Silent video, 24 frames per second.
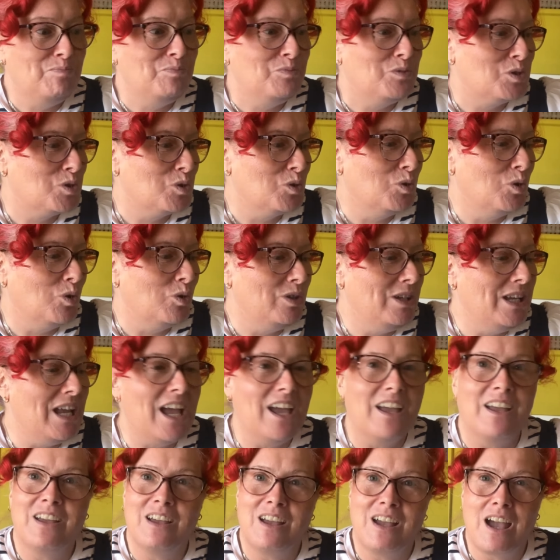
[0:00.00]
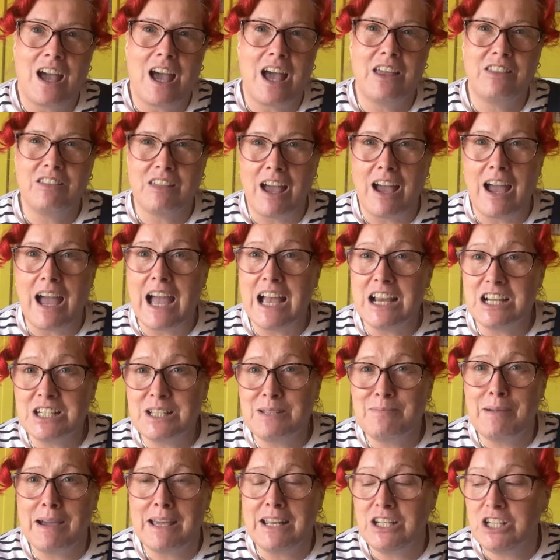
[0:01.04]
So yeah, I
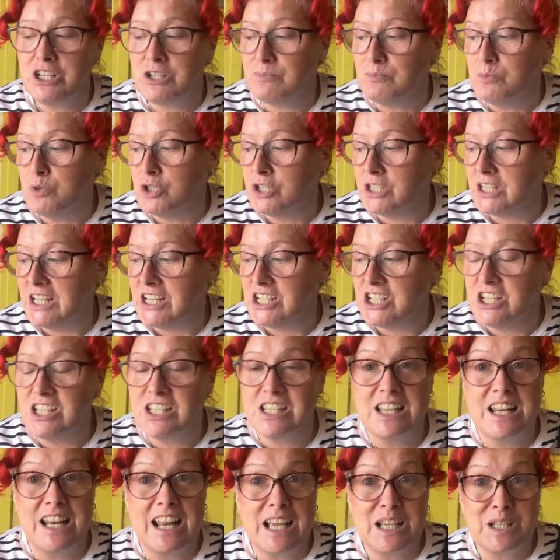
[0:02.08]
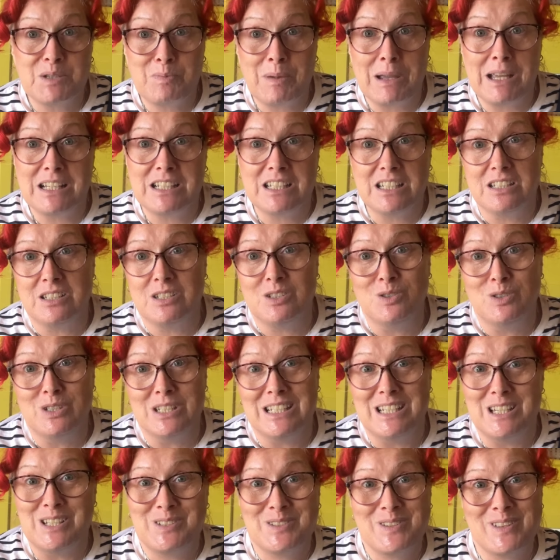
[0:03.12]
actually managed more sessions than I expected to
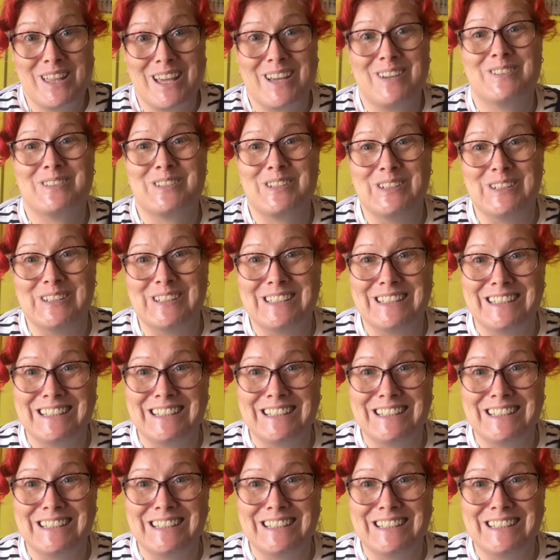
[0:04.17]
today, so that was good.